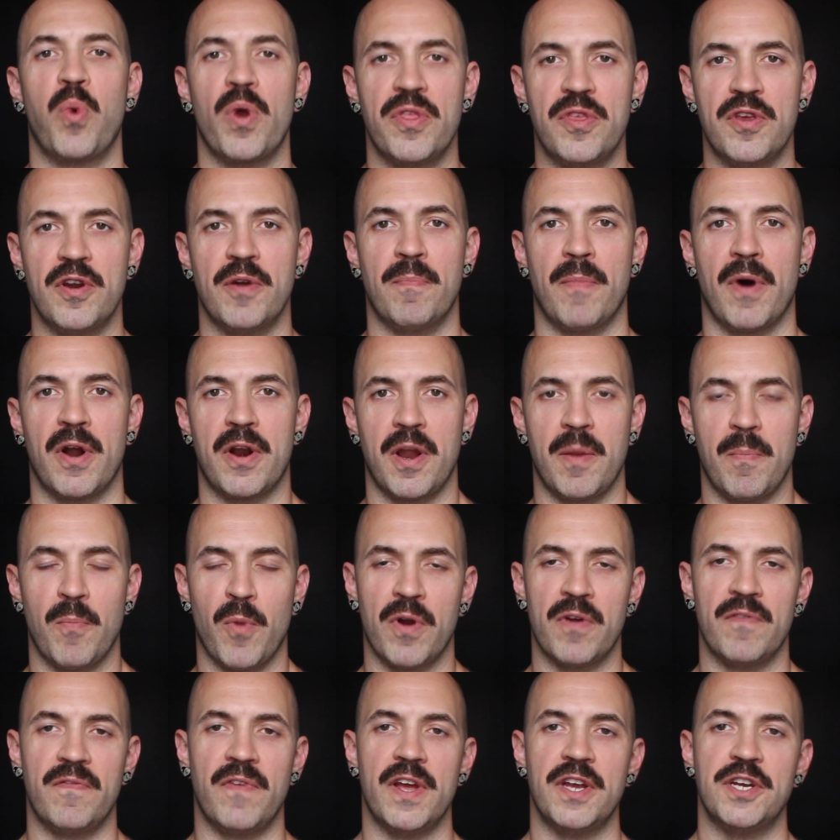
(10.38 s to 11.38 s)
with your Monday
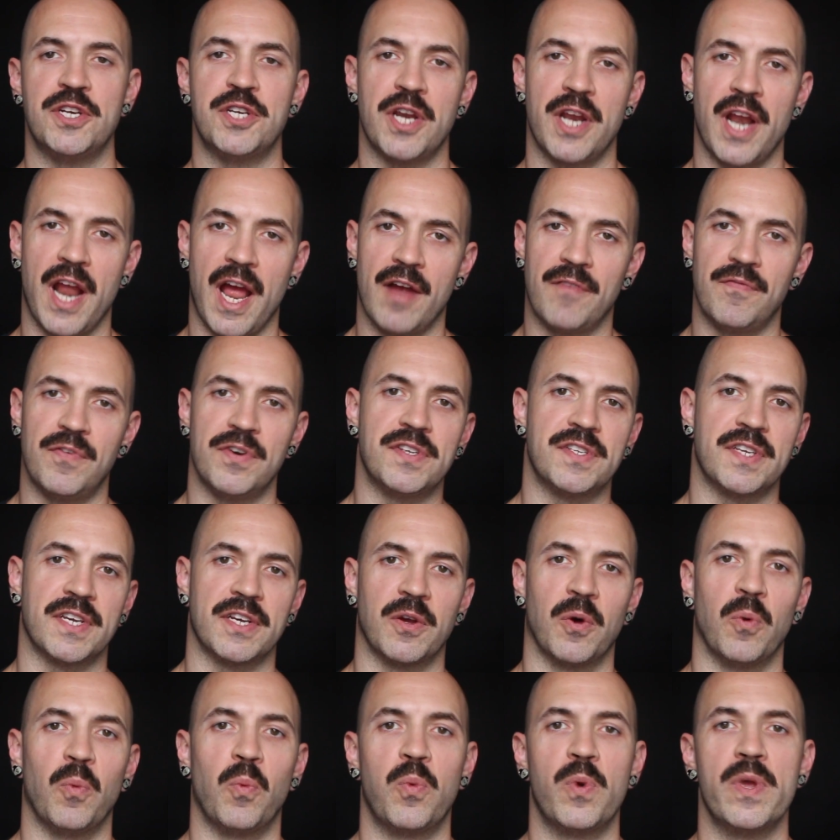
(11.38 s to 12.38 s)
motivation every
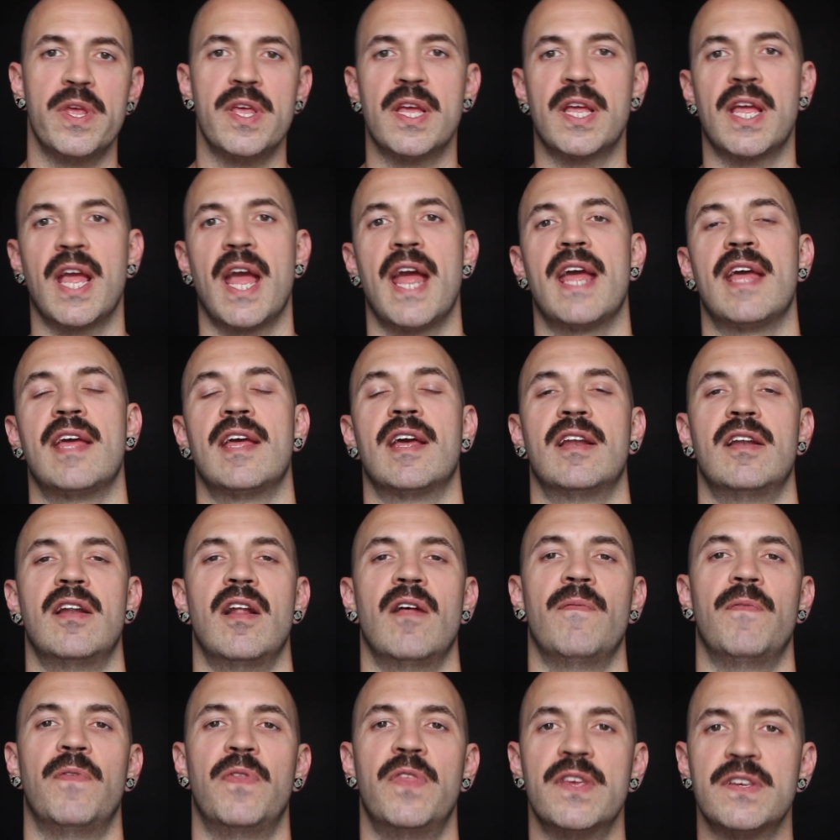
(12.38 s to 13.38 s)
single week. And
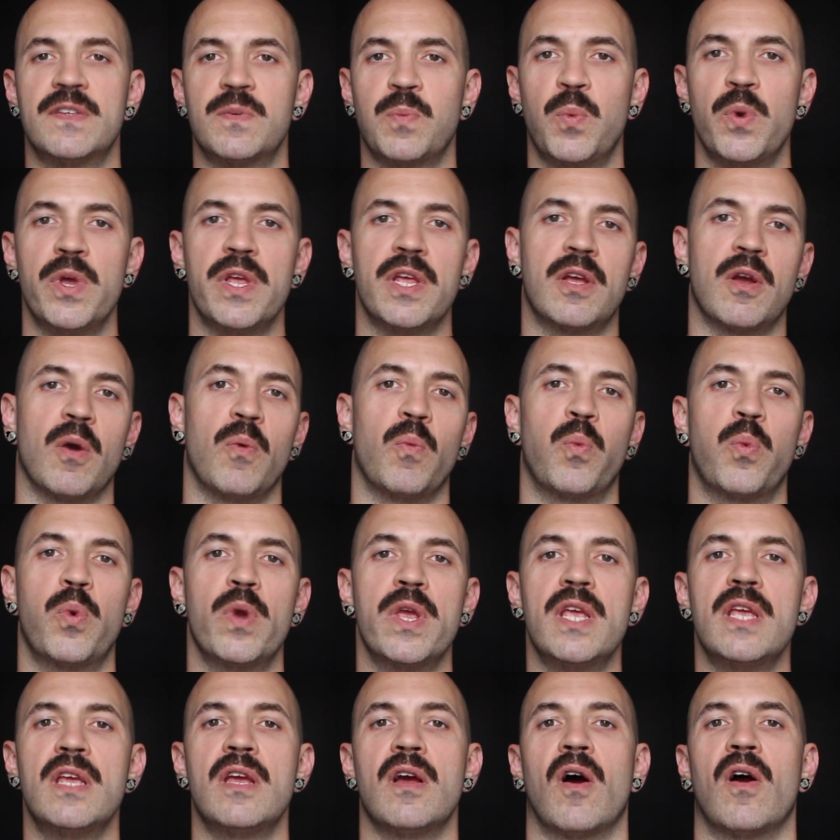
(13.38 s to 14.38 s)
this week
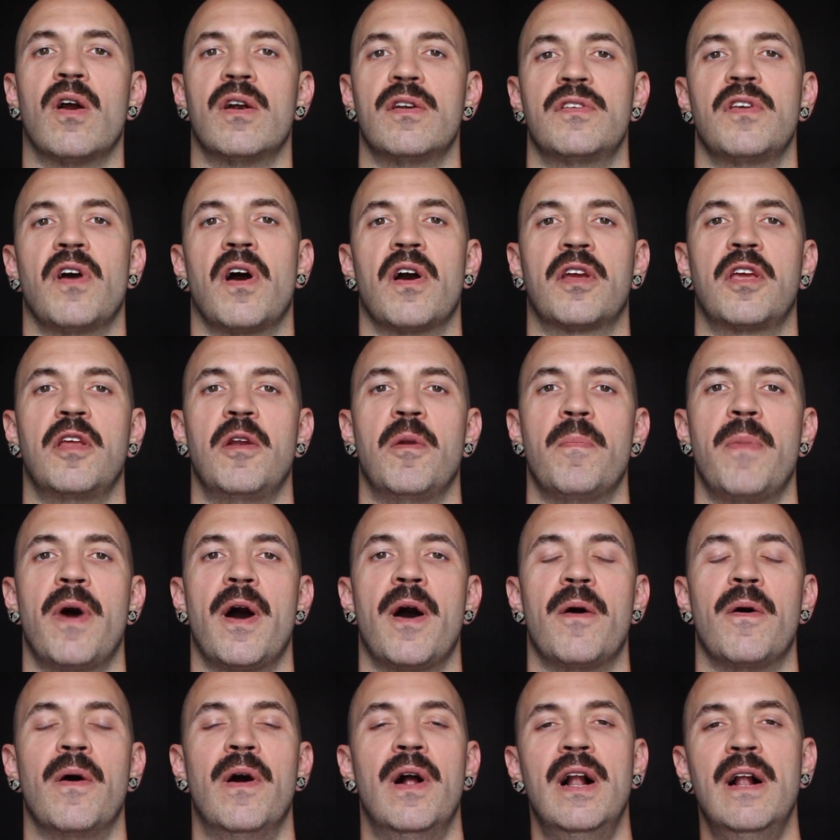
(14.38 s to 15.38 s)
we are talking
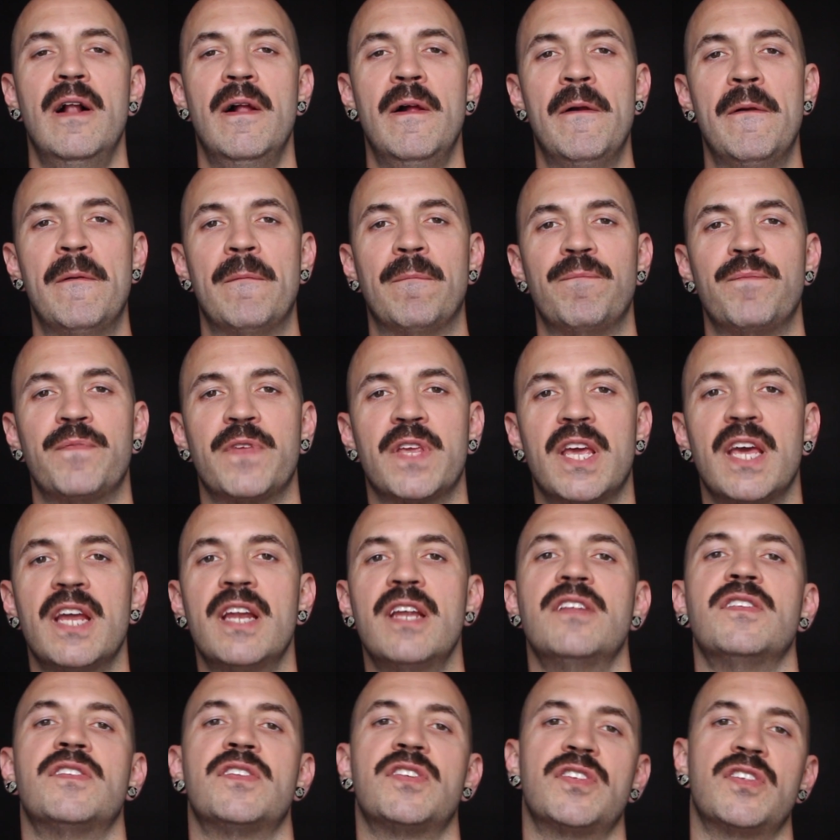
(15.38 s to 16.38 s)
about
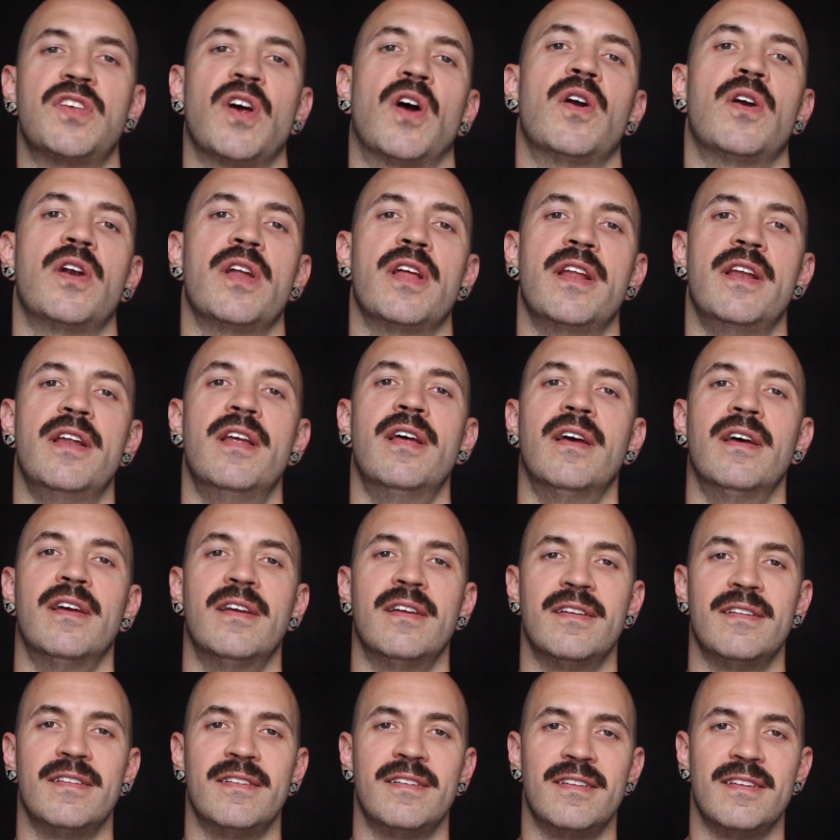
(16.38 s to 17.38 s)
getting started
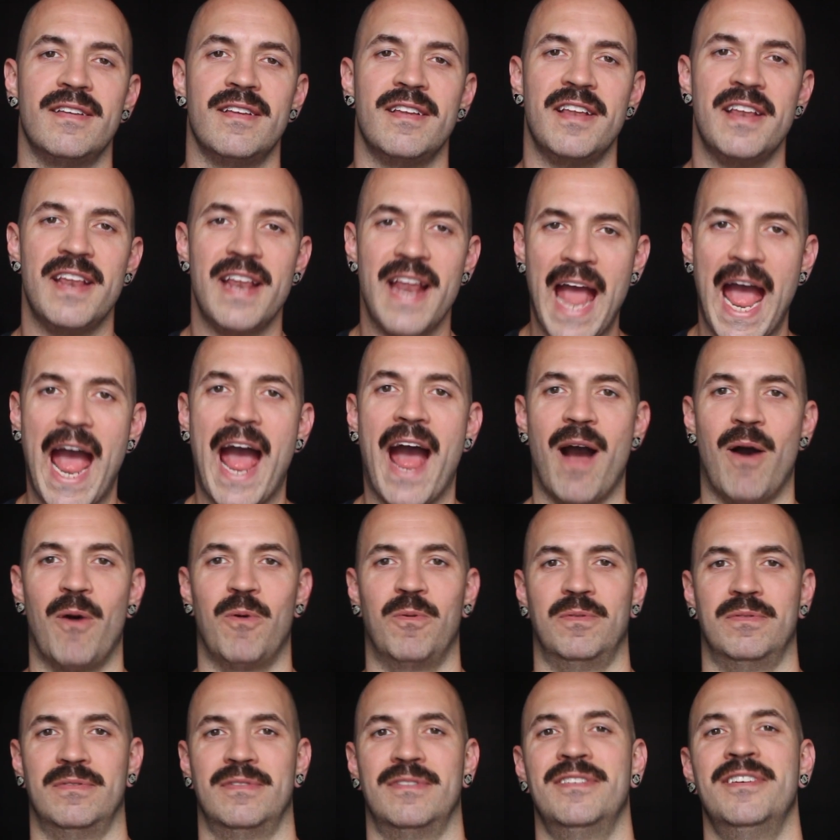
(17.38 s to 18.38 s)
now.
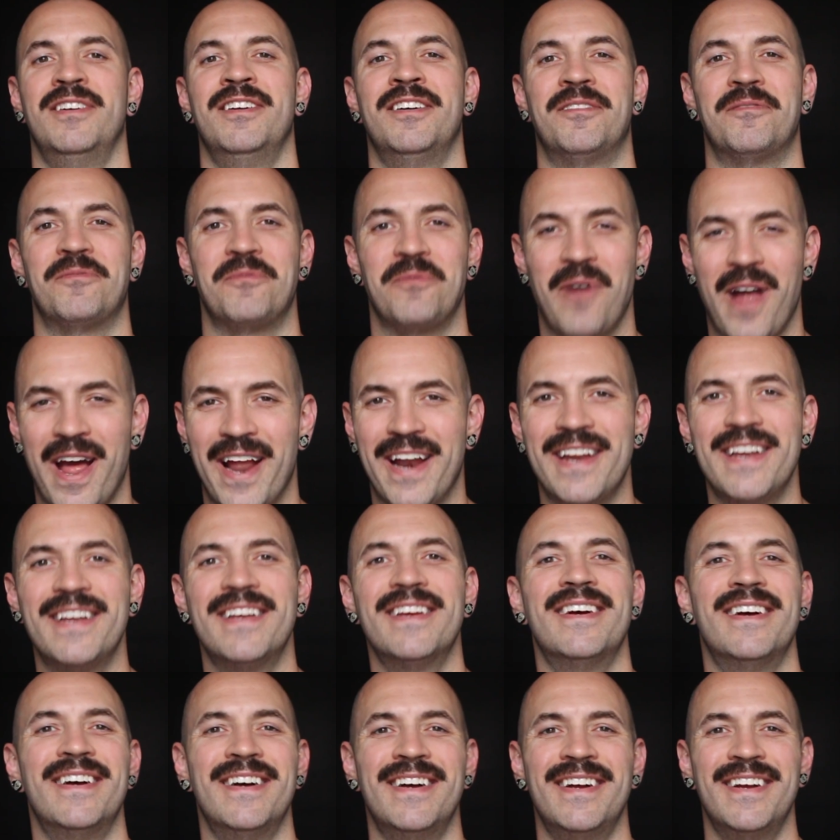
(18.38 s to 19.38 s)
Ready?
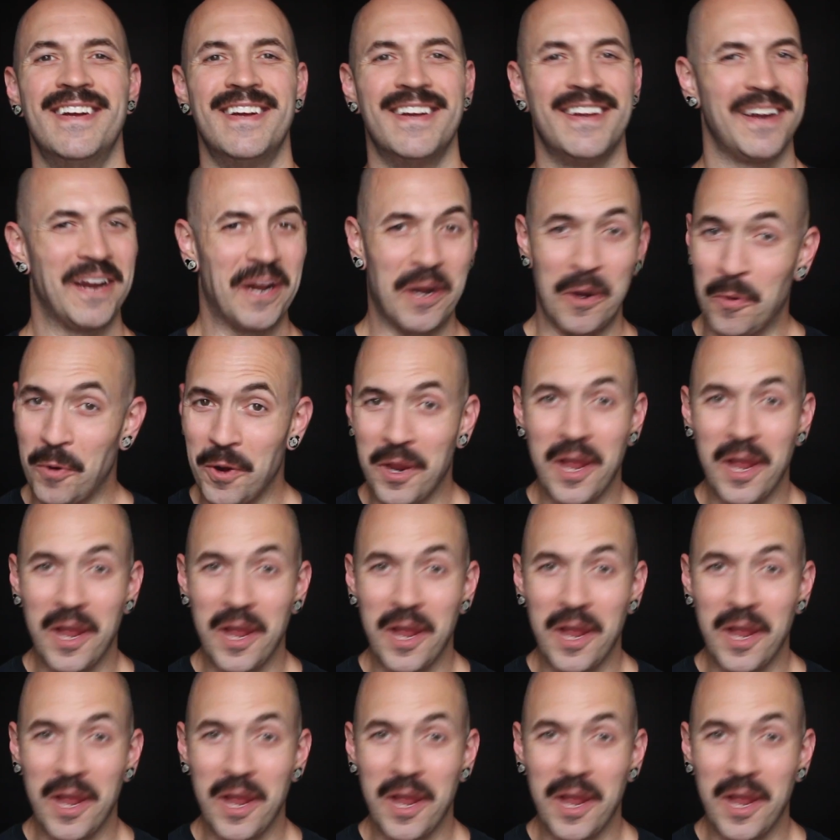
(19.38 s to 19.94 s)
Here